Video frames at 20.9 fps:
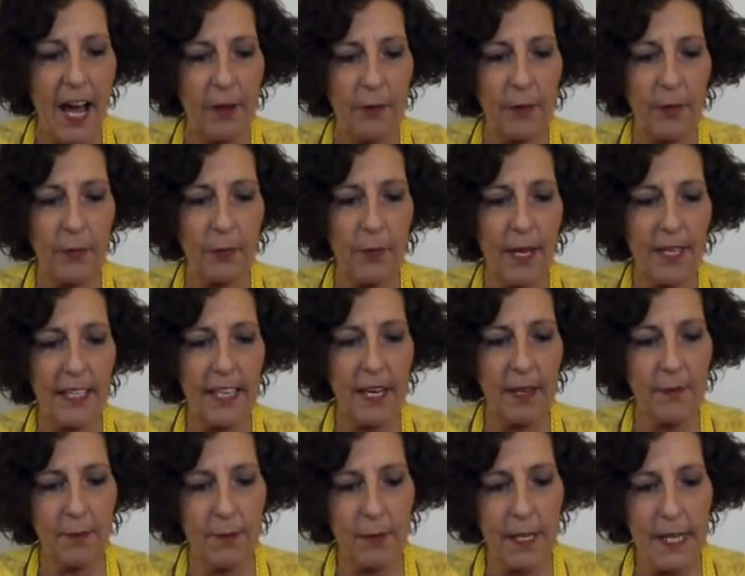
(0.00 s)
With what
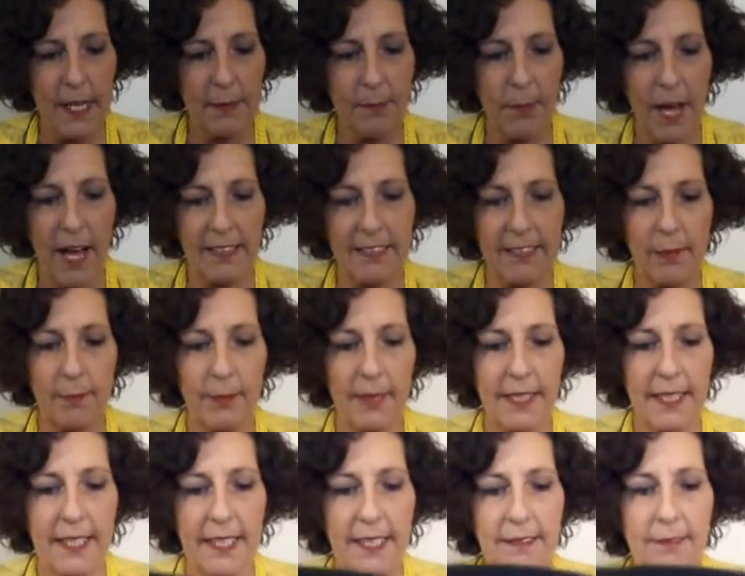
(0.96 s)
can we
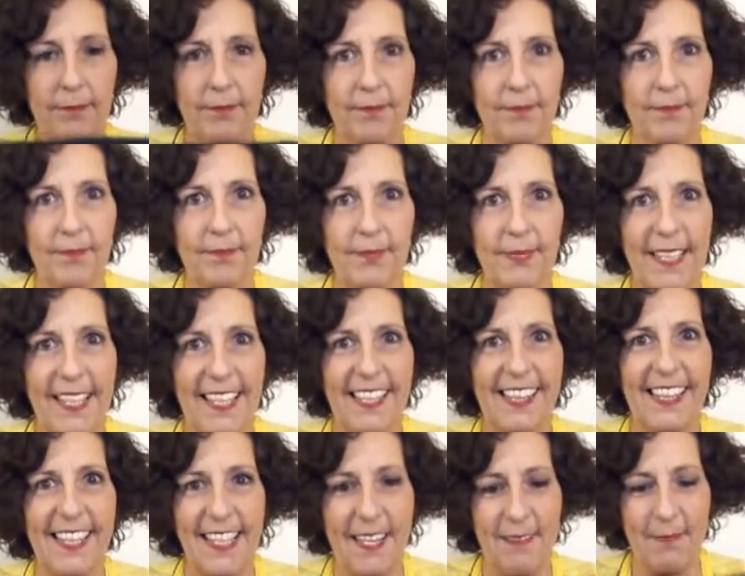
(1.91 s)
possibly
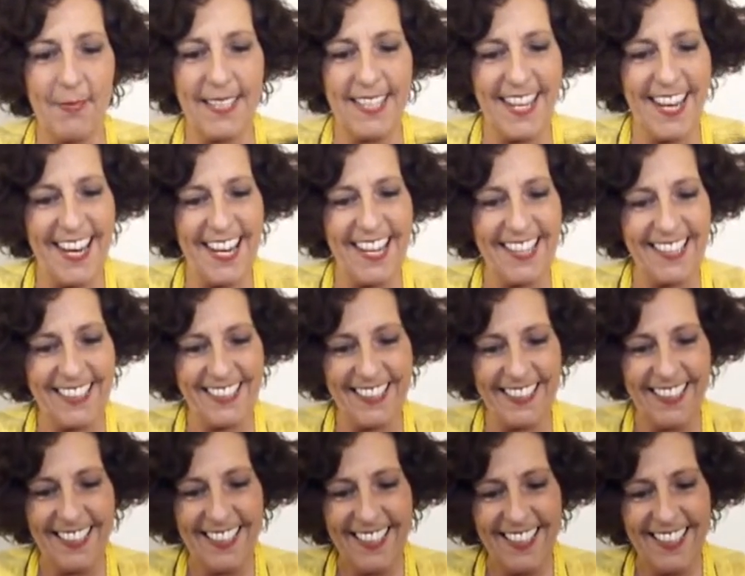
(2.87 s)
eliminate